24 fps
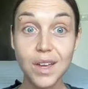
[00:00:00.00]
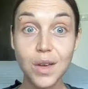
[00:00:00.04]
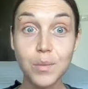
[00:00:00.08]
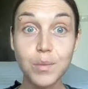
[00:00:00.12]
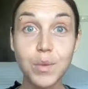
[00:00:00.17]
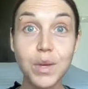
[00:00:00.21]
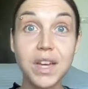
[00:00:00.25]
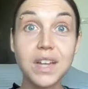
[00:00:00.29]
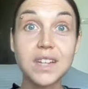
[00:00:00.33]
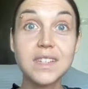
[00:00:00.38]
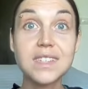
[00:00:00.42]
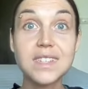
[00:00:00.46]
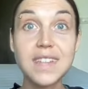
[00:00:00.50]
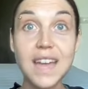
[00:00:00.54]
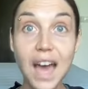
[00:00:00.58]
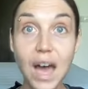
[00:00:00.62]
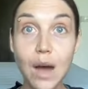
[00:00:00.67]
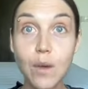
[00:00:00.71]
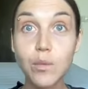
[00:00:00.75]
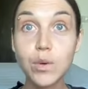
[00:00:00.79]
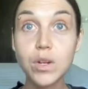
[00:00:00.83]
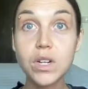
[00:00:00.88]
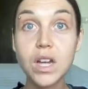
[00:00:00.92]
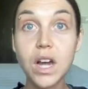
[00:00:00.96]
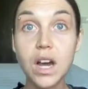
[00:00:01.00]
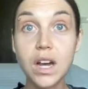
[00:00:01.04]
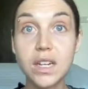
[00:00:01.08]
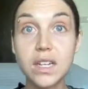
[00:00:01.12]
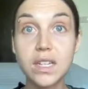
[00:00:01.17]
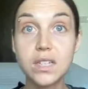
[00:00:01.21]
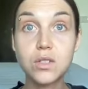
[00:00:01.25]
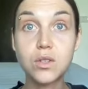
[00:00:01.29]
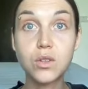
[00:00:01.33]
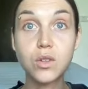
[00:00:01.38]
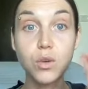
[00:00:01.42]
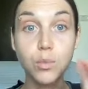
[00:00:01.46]
because that would cut
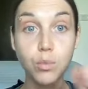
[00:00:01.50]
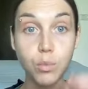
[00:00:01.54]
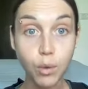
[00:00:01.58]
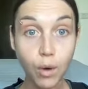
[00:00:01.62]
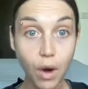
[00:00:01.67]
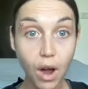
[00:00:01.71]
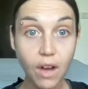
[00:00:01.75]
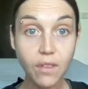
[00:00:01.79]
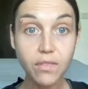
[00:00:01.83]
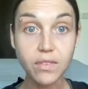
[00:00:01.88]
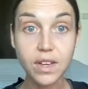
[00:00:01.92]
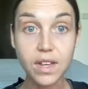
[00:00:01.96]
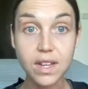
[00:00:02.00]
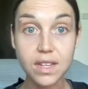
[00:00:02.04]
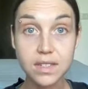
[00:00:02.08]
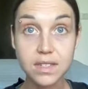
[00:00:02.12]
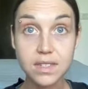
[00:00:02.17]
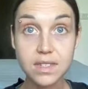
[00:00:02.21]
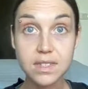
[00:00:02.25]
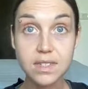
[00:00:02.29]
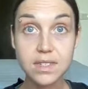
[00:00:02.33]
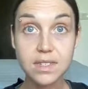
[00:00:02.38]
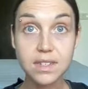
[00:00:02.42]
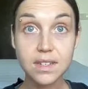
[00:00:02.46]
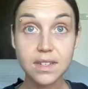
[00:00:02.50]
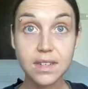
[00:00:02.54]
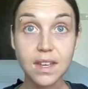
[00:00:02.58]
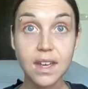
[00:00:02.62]
into the profits